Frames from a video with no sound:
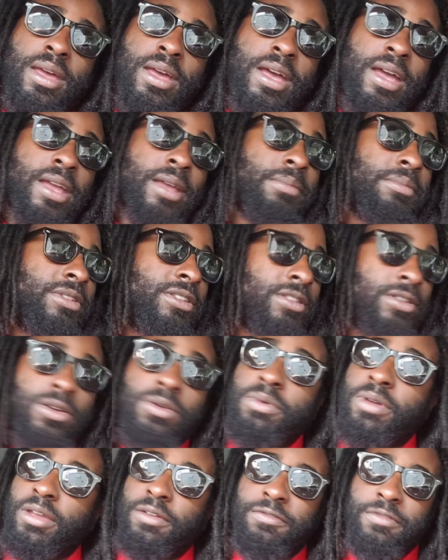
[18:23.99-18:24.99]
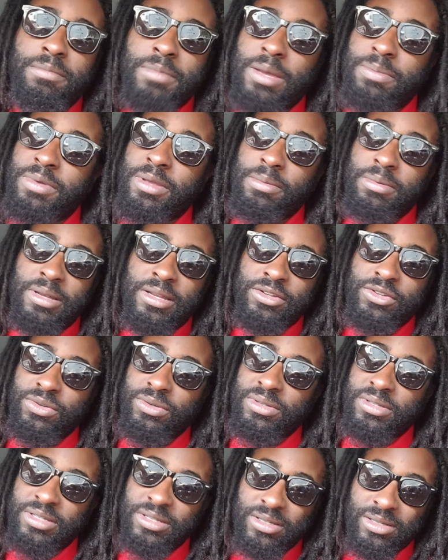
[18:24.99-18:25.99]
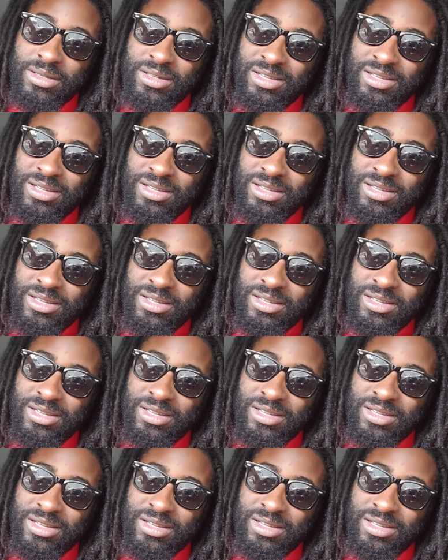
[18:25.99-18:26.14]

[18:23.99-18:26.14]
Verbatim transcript: I am still waiting for my people, as you can see.